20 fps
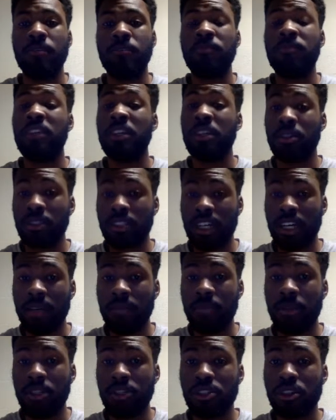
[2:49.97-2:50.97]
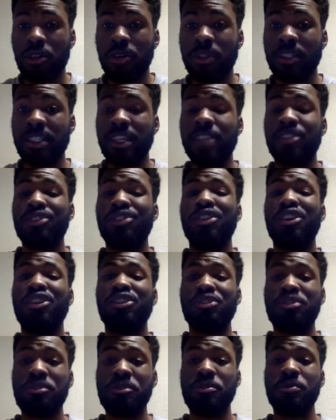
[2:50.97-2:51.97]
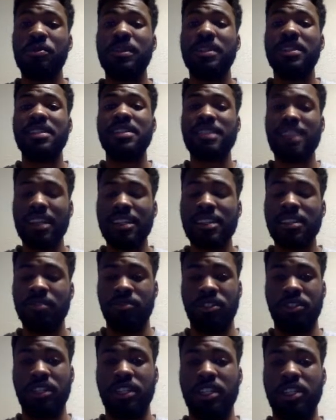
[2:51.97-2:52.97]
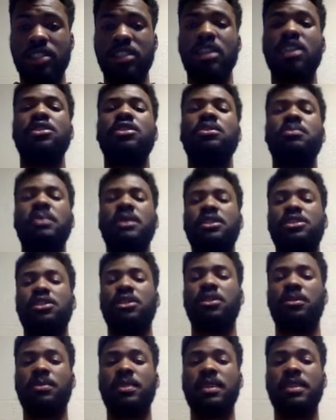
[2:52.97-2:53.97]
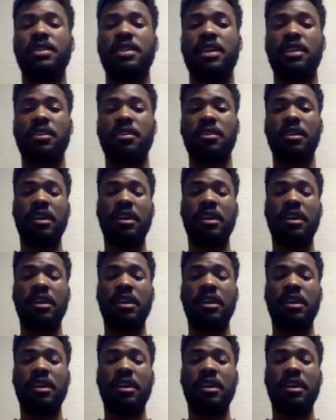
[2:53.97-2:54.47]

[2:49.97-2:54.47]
phenotype. So it takes two recessive genes to be shown inside the